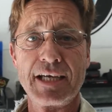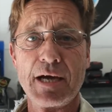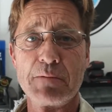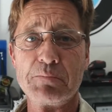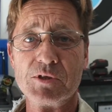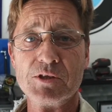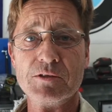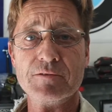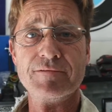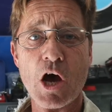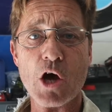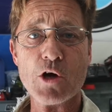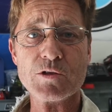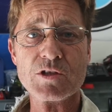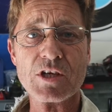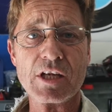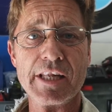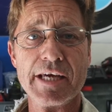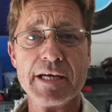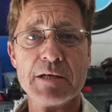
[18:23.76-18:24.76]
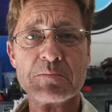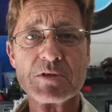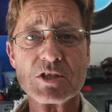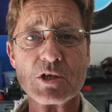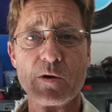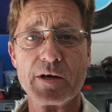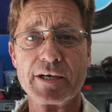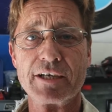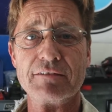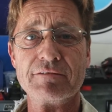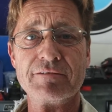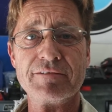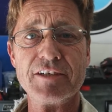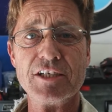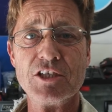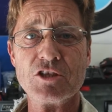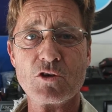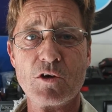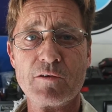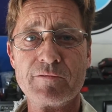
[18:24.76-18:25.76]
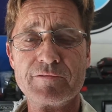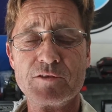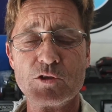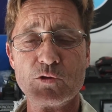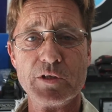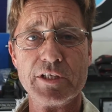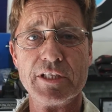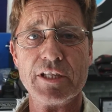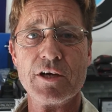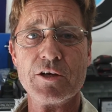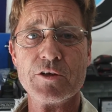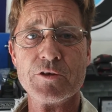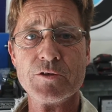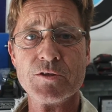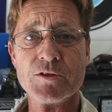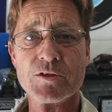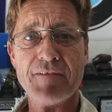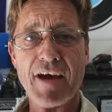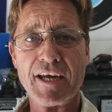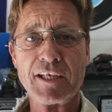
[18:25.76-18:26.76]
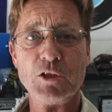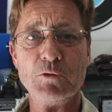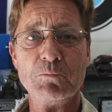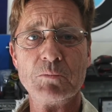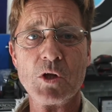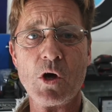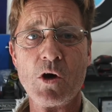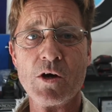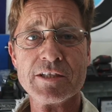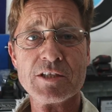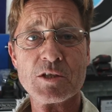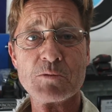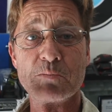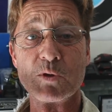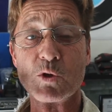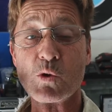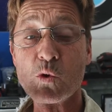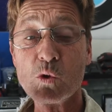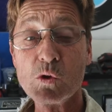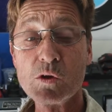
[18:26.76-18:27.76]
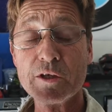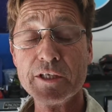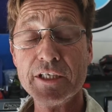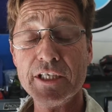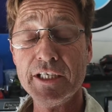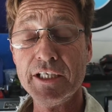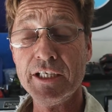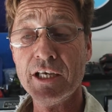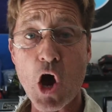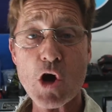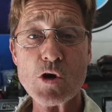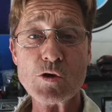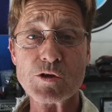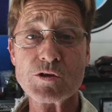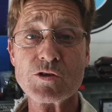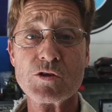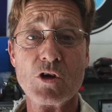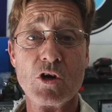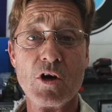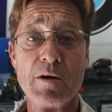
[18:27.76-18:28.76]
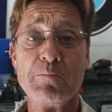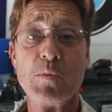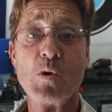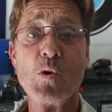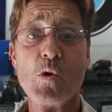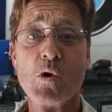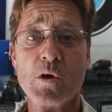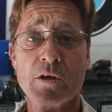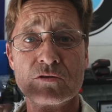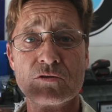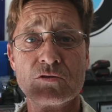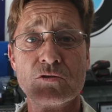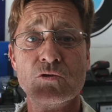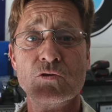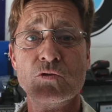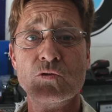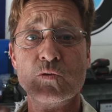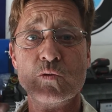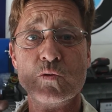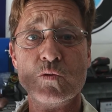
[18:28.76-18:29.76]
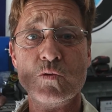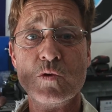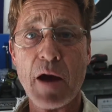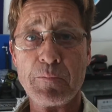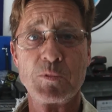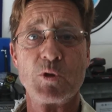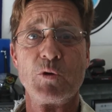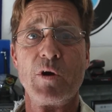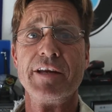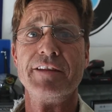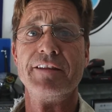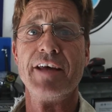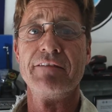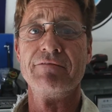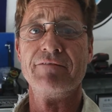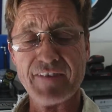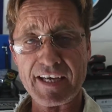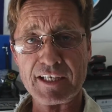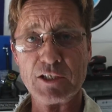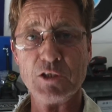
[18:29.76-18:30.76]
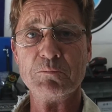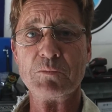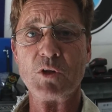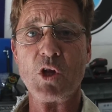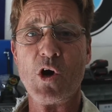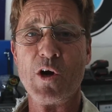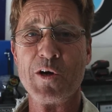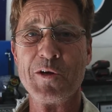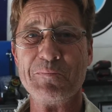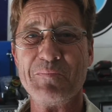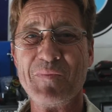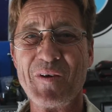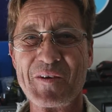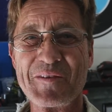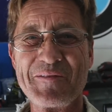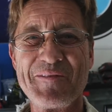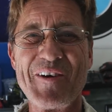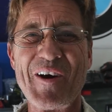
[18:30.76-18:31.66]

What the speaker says: just get a couple of hose clamps so I can finish off doing those vacuum lines. But all the hose that I bought to upgrade that vacuum line and